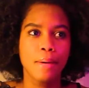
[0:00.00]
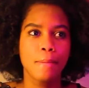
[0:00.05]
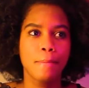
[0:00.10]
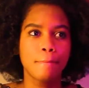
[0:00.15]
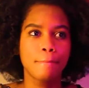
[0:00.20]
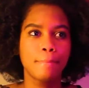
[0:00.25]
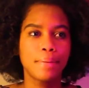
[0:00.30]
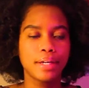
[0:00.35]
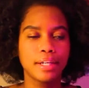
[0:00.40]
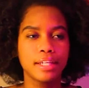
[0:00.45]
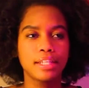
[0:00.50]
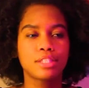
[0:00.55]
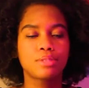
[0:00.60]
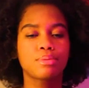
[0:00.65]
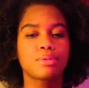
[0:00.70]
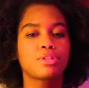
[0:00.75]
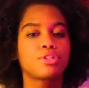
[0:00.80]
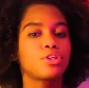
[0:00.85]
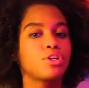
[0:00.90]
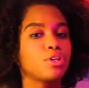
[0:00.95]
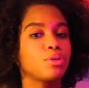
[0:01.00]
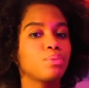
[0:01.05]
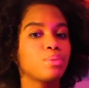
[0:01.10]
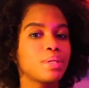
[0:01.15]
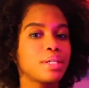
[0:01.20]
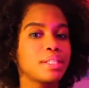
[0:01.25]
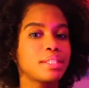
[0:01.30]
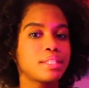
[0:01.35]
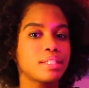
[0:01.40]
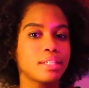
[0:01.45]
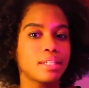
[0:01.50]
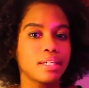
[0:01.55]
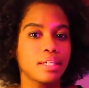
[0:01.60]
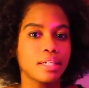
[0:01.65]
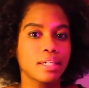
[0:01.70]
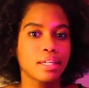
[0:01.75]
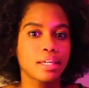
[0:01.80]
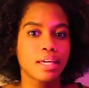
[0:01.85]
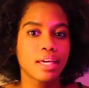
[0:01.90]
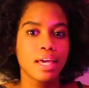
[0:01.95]
But it's with good
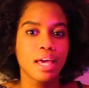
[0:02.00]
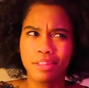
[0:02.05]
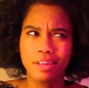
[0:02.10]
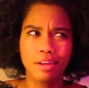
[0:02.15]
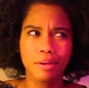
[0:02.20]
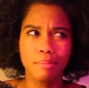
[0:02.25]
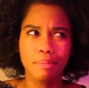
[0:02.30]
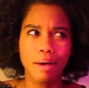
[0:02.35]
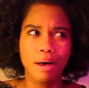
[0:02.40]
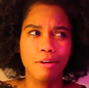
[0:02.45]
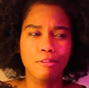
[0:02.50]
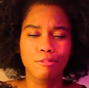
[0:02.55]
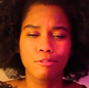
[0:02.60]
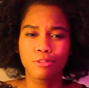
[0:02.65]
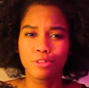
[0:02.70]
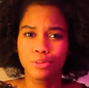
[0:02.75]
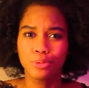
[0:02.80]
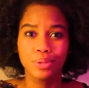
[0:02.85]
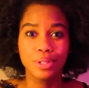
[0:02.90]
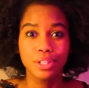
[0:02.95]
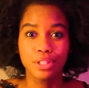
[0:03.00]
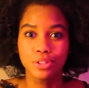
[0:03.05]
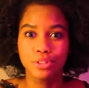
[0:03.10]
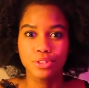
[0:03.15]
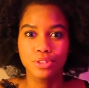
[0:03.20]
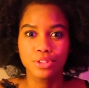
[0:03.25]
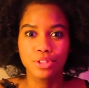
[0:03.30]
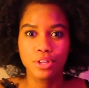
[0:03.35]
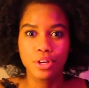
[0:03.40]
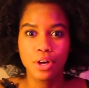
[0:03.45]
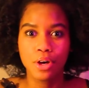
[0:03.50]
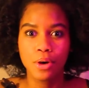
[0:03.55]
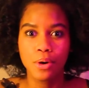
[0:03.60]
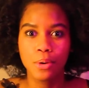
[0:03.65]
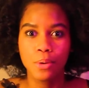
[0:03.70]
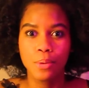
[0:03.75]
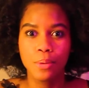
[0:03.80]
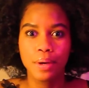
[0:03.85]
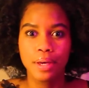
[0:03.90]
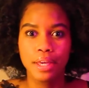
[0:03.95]
reasoning. I think about 3 years
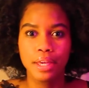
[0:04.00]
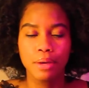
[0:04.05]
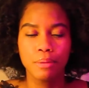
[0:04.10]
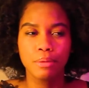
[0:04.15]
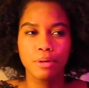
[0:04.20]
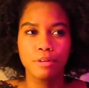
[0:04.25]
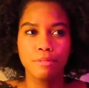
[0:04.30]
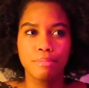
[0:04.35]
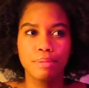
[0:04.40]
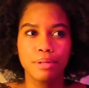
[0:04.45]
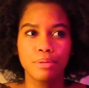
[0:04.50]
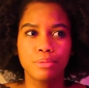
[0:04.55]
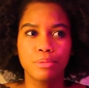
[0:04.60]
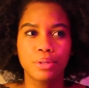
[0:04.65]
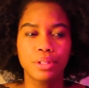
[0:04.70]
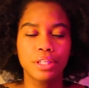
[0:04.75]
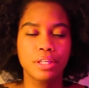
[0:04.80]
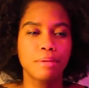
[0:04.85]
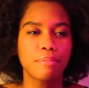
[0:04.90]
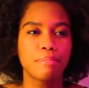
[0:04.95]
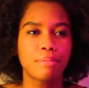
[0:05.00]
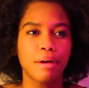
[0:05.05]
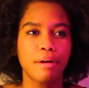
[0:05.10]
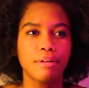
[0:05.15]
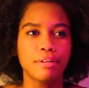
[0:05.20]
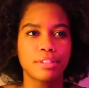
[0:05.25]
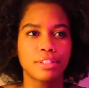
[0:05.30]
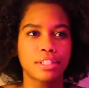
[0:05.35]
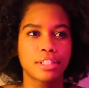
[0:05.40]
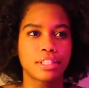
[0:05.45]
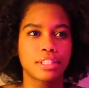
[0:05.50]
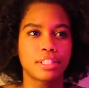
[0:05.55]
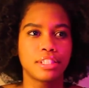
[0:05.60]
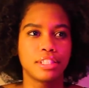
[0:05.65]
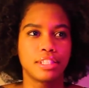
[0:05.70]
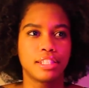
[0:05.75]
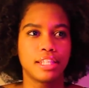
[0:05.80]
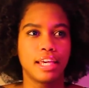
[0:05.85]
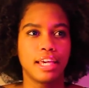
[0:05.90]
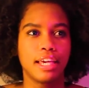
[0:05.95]
ago, it would have been really embarrassing to
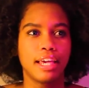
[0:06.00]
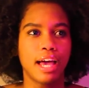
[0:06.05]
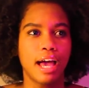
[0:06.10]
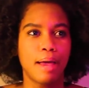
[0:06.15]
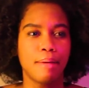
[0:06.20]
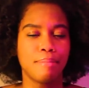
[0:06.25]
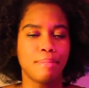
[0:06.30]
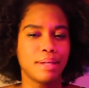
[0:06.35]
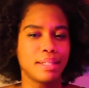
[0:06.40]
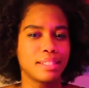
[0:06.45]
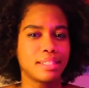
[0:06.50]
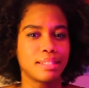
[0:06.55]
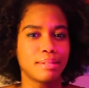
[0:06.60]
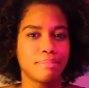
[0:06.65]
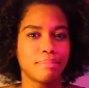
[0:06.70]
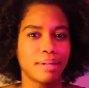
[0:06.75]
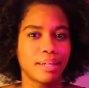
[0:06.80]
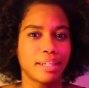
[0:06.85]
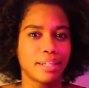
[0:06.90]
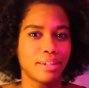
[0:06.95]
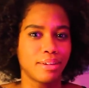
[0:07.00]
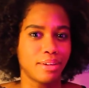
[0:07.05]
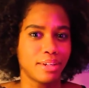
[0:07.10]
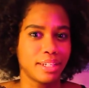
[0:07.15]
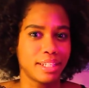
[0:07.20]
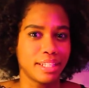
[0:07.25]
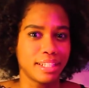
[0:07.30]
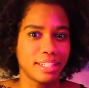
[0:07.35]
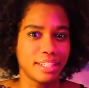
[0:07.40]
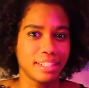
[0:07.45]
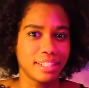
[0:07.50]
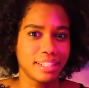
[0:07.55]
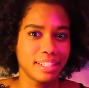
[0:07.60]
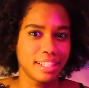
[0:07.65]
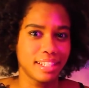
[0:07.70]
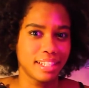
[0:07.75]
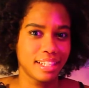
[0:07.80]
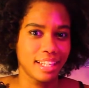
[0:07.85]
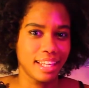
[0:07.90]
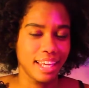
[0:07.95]
say I met somebody on
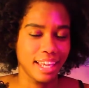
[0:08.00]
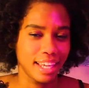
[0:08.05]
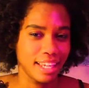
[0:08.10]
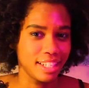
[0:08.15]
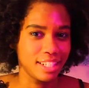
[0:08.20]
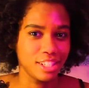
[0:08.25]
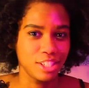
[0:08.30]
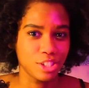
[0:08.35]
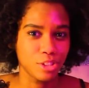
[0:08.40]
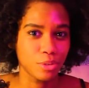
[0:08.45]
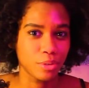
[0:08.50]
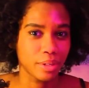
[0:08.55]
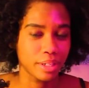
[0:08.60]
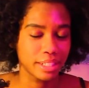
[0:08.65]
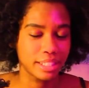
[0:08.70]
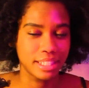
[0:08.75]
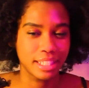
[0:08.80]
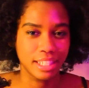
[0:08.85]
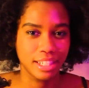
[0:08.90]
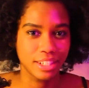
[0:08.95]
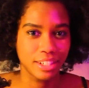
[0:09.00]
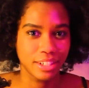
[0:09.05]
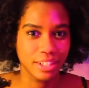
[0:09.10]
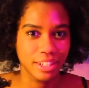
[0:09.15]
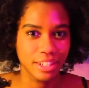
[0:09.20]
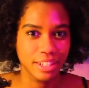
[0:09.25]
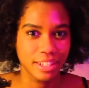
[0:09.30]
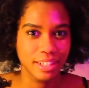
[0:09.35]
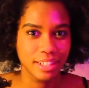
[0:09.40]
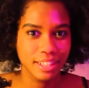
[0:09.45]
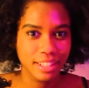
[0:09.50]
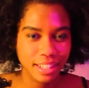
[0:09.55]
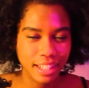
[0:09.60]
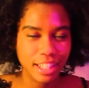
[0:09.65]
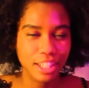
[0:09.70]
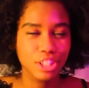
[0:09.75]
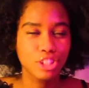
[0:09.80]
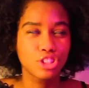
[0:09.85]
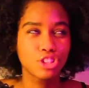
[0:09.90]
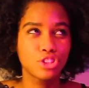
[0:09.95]
Hinge or Tinder.
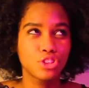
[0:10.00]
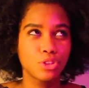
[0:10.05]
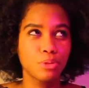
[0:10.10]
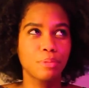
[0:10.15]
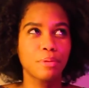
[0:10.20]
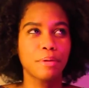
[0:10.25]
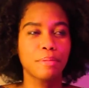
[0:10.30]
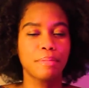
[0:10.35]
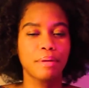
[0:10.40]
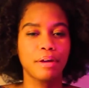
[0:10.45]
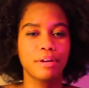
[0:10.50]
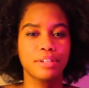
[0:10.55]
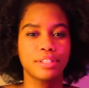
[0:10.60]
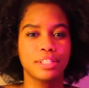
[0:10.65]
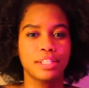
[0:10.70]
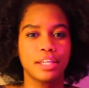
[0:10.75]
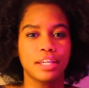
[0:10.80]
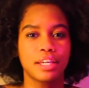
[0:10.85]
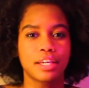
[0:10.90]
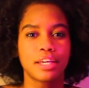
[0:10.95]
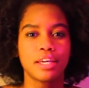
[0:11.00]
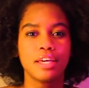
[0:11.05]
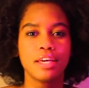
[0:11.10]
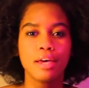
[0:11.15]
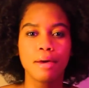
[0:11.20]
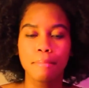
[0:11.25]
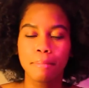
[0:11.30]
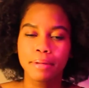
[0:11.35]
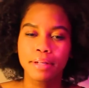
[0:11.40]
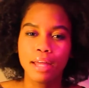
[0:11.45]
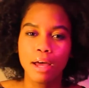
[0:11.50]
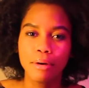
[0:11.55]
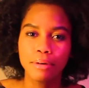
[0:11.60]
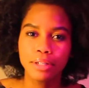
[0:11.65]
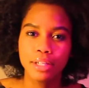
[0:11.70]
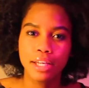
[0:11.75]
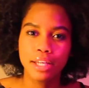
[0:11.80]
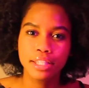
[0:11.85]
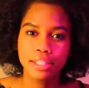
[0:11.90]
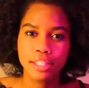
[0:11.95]
Like, super embarrassing. But
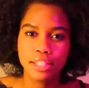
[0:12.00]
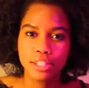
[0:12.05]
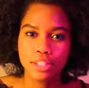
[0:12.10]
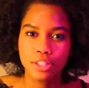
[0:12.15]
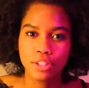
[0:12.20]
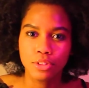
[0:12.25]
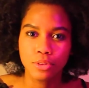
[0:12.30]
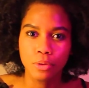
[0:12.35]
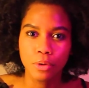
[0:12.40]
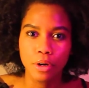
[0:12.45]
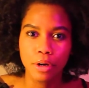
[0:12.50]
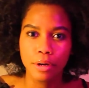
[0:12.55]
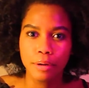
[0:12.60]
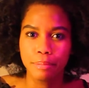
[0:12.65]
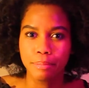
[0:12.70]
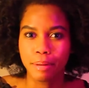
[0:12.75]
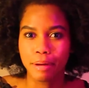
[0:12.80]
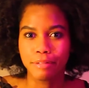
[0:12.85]
nowadays, it's the norm.